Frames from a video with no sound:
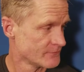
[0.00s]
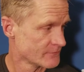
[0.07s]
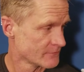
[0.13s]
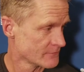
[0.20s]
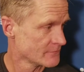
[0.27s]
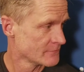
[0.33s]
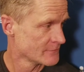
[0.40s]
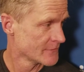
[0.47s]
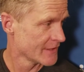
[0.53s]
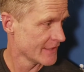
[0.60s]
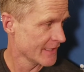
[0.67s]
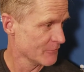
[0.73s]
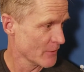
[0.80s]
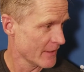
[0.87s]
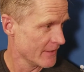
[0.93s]
Oh, we're ready.
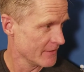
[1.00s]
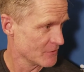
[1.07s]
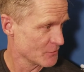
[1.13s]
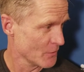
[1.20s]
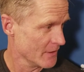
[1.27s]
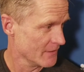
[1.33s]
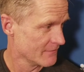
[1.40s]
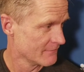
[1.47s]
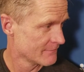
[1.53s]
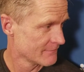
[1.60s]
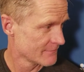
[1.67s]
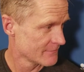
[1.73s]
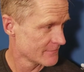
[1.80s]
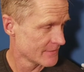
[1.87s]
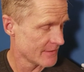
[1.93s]
Getting ready to, to tweet? We're ready
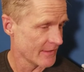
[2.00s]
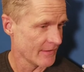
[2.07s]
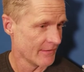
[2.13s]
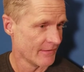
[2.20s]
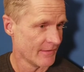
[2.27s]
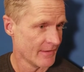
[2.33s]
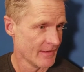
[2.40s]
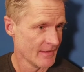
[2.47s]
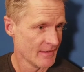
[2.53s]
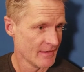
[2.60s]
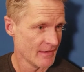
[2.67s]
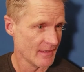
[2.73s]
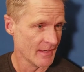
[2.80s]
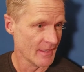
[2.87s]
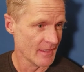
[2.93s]
to go. Okay.
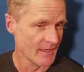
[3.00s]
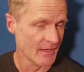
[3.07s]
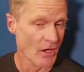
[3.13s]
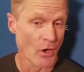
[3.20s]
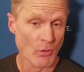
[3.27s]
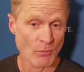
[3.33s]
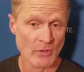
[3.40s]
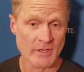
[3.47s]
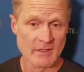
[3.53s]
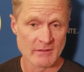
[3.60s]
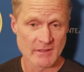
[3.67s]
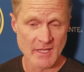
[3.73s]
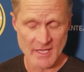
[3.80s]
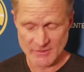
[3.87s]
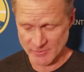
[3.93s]
uh, Omri
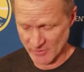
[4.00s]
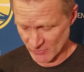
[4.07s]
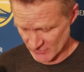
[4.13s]
Caspi will